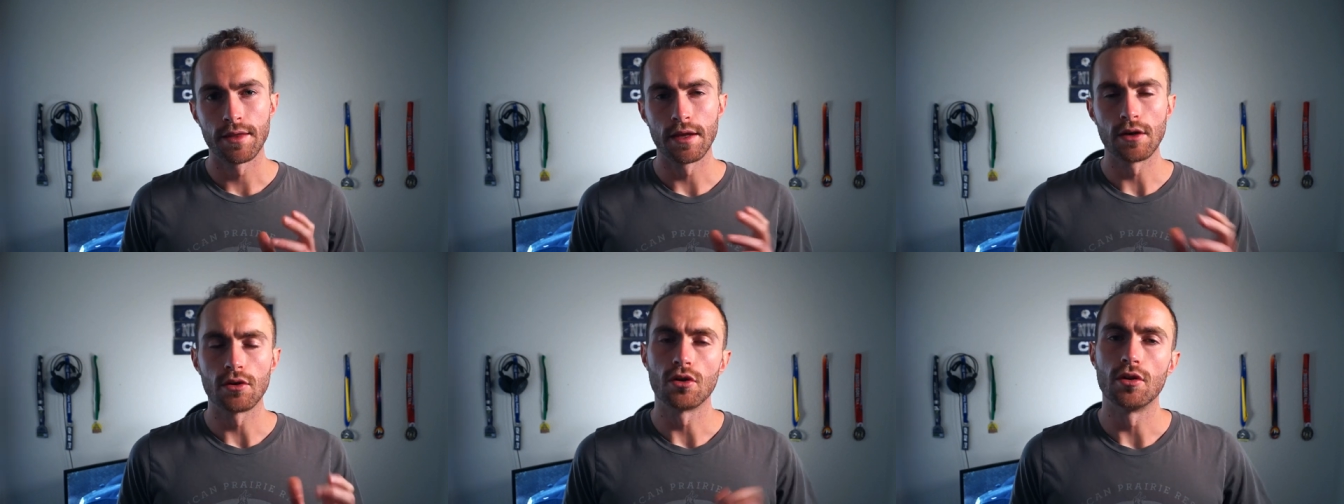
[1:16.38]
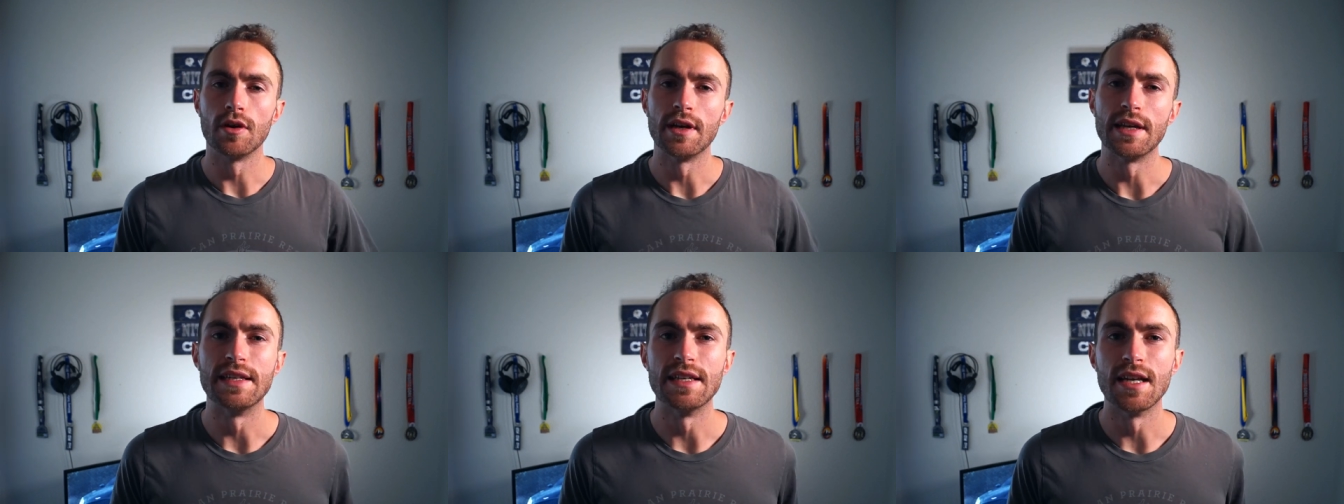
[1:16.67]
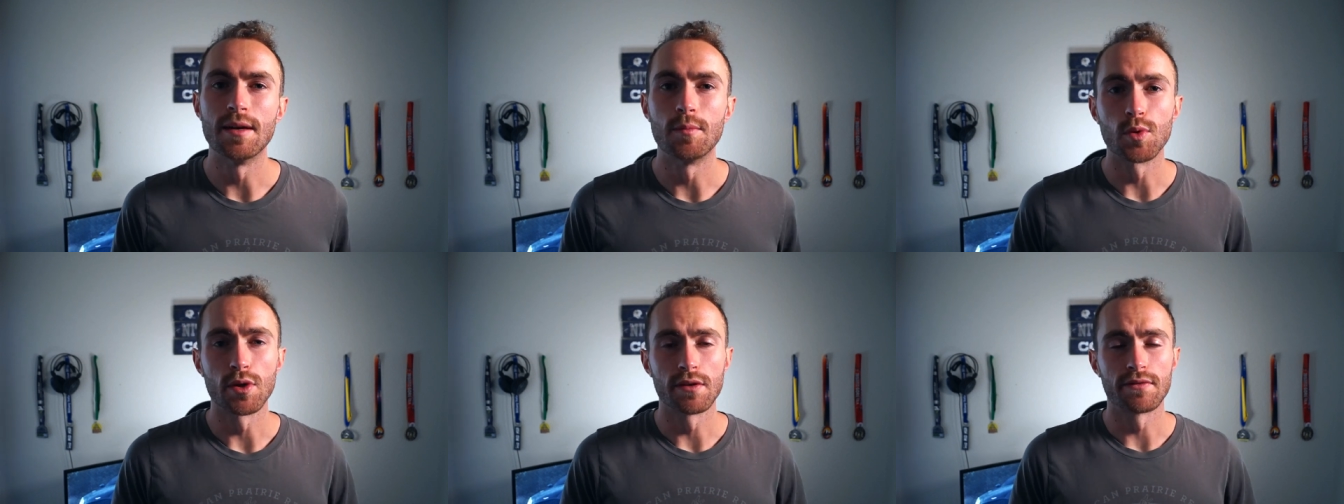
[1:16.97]
There are a
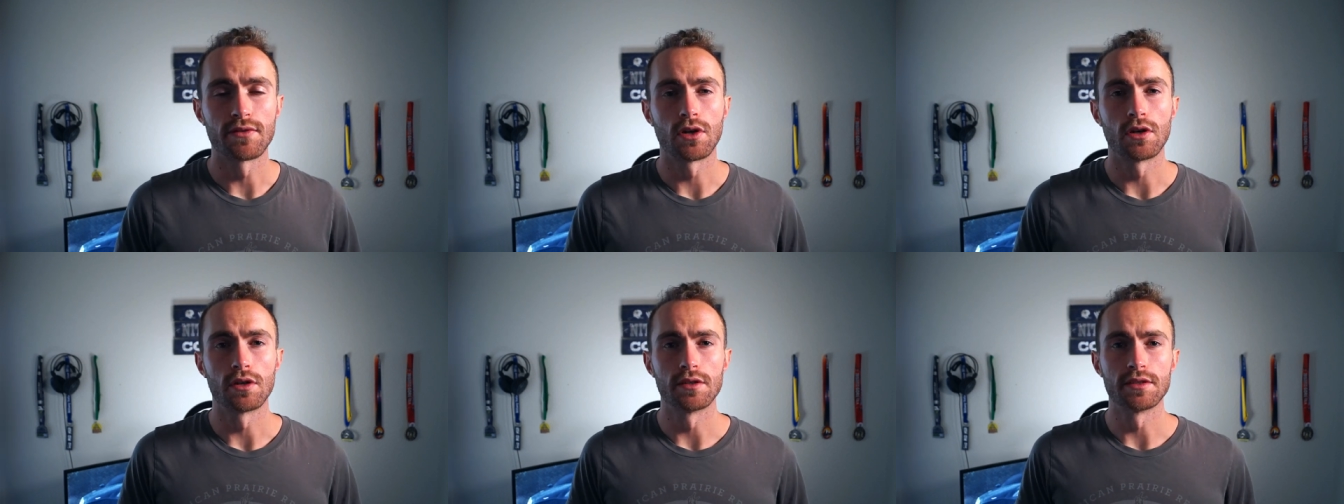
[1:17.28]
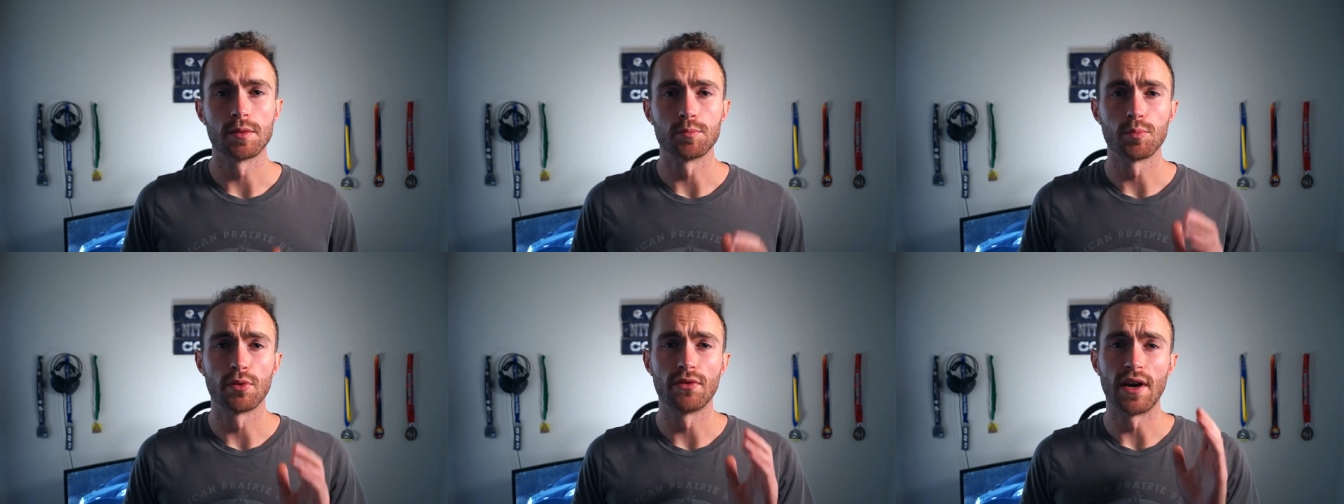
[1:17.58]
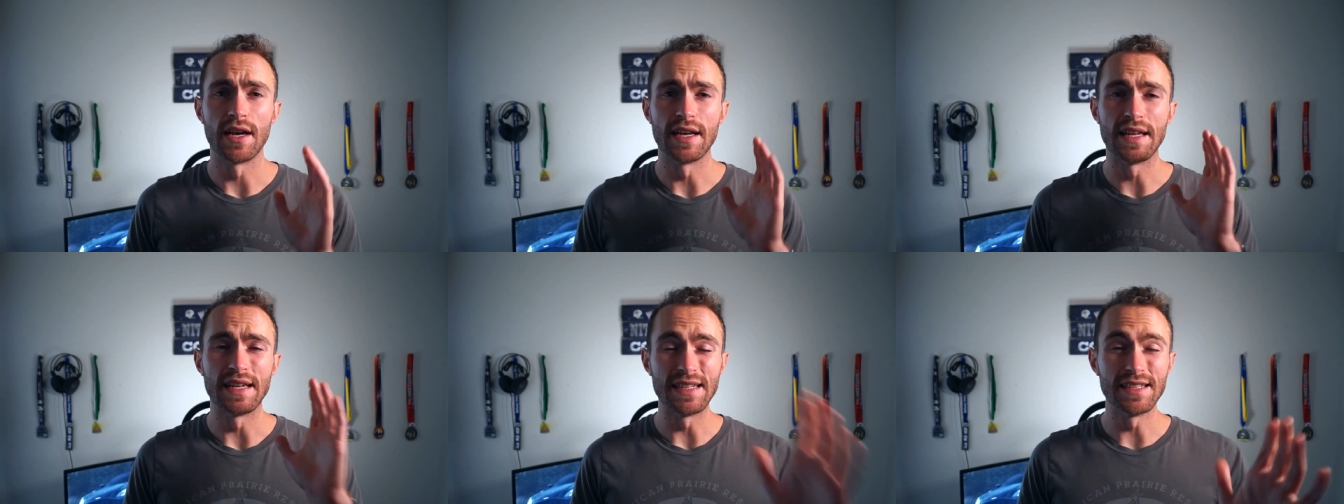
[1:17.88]
number of cards that
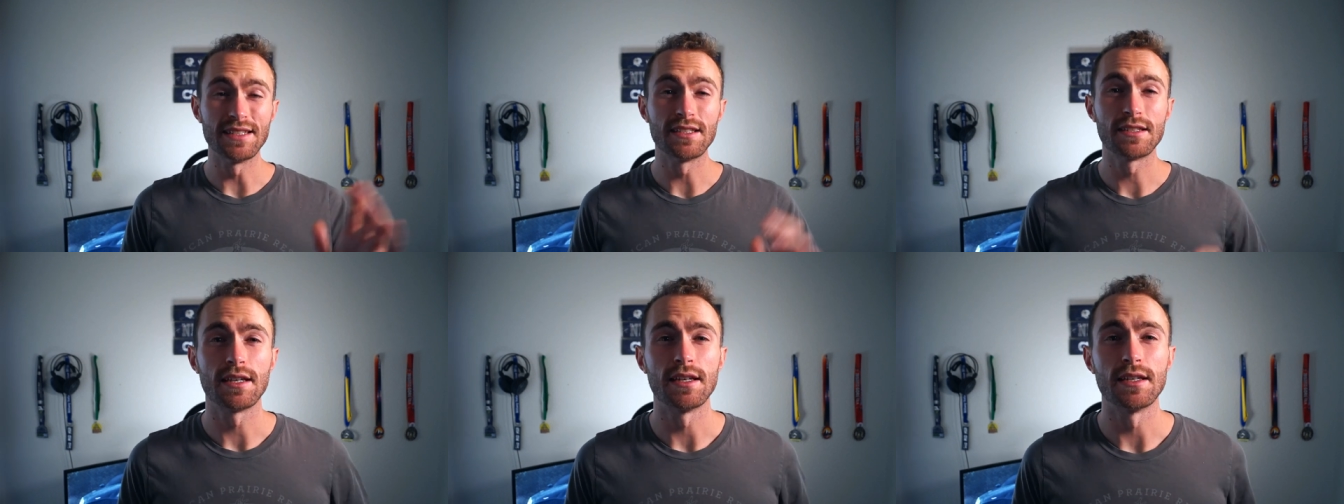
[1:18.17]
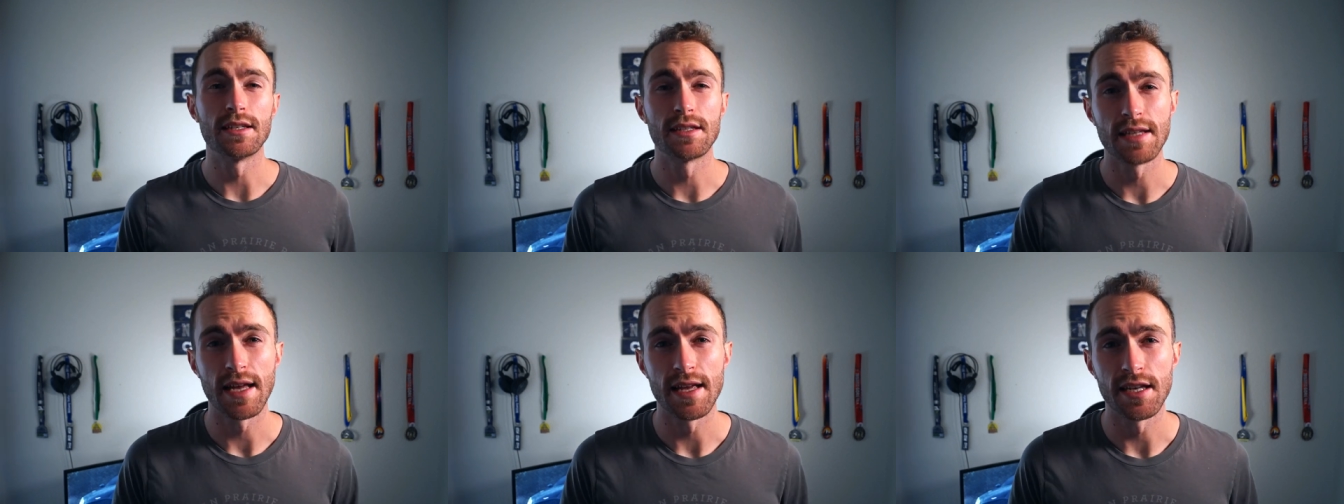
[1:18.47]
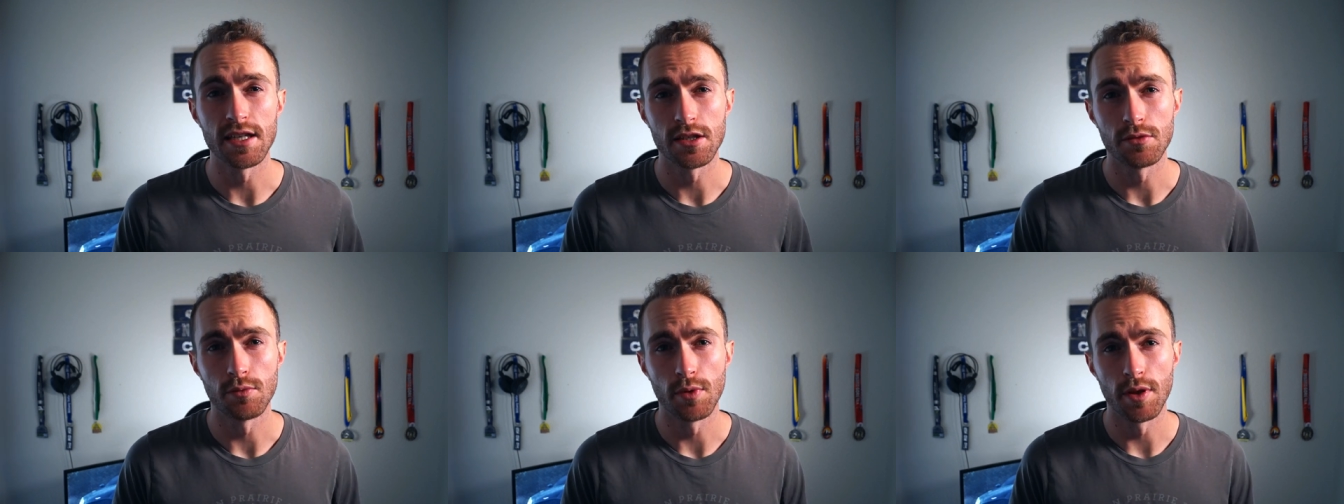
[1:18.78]
provide instant
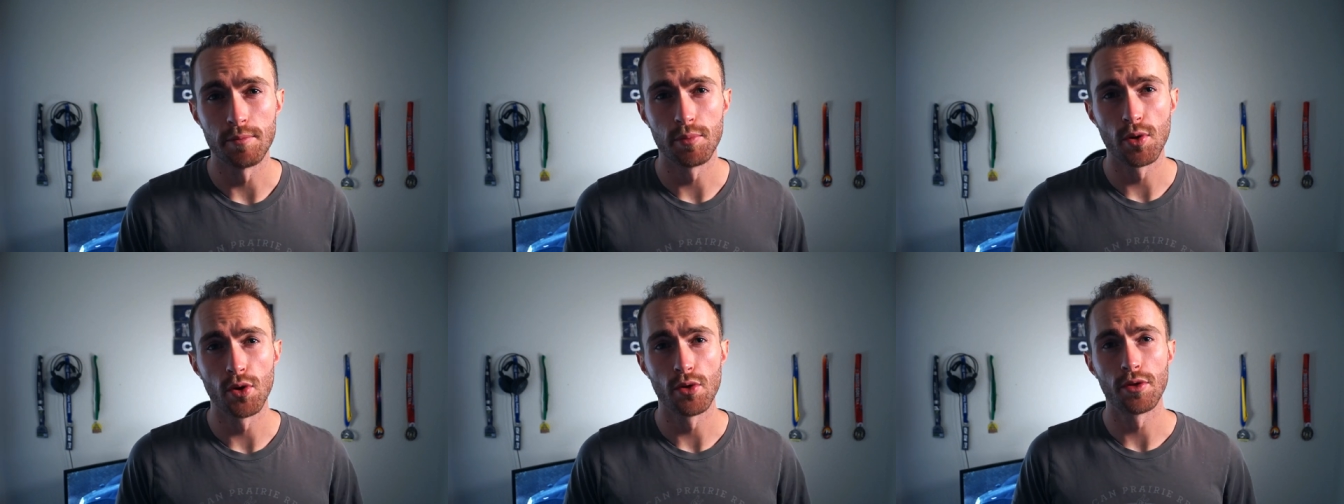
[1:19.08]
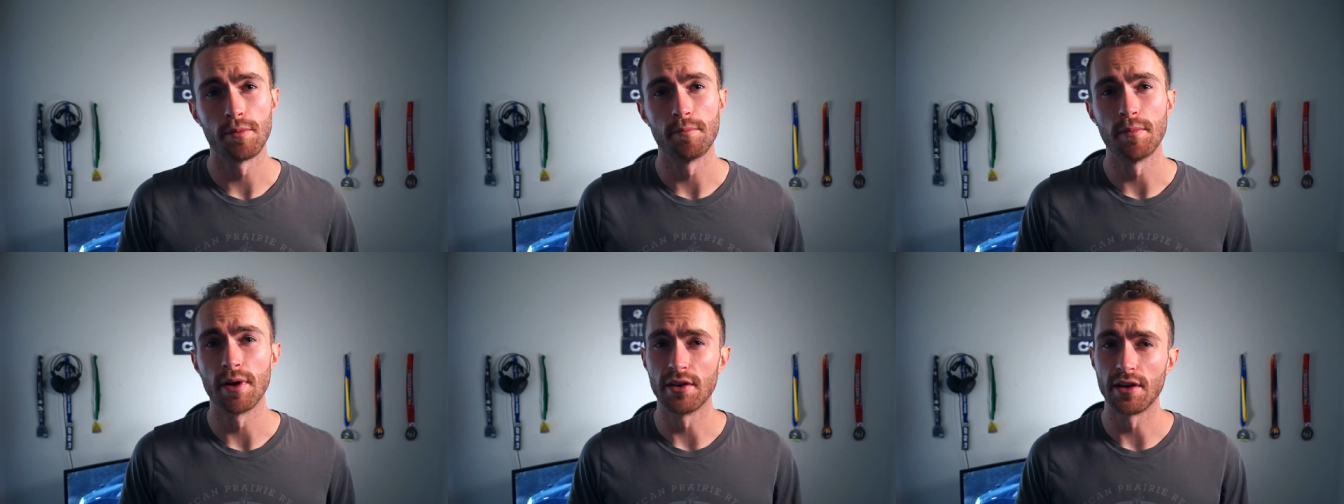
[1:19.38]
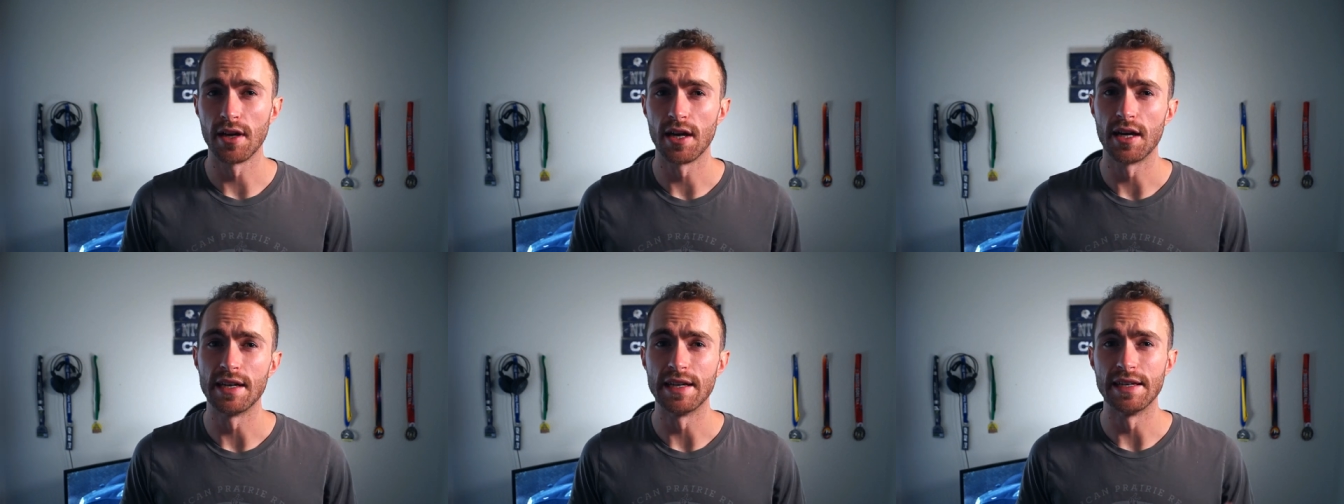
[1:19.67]
status with both
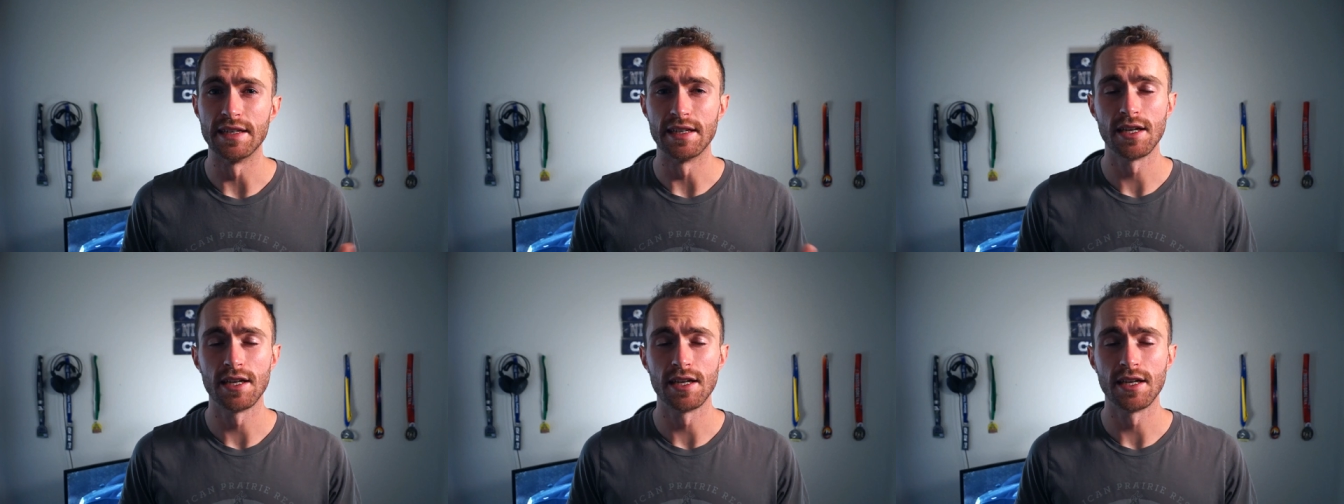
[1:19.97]
Marriott and